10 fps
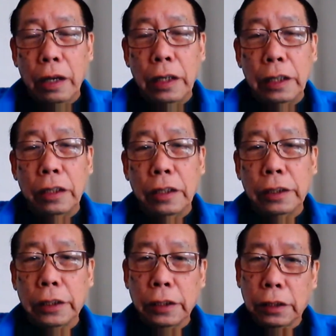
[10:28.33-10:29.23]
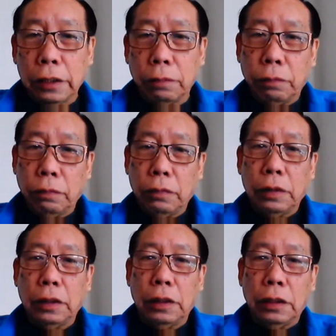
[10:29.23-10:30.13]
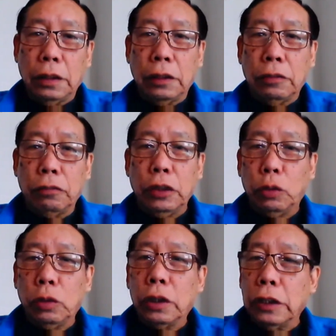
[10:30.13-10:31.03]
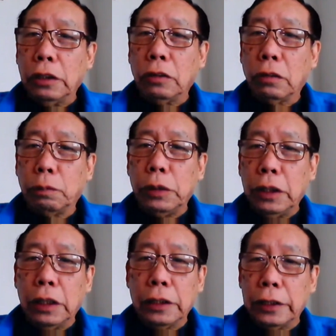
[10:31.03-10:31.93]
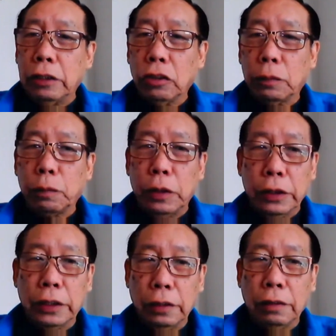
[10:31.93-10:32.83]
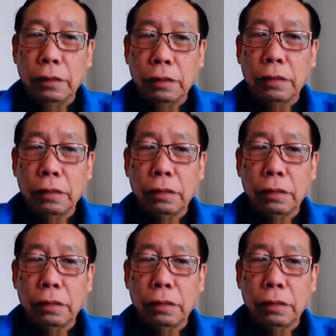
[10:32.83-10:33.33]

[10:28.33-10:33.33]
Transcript: And in this system, we do not need to be a salesperson.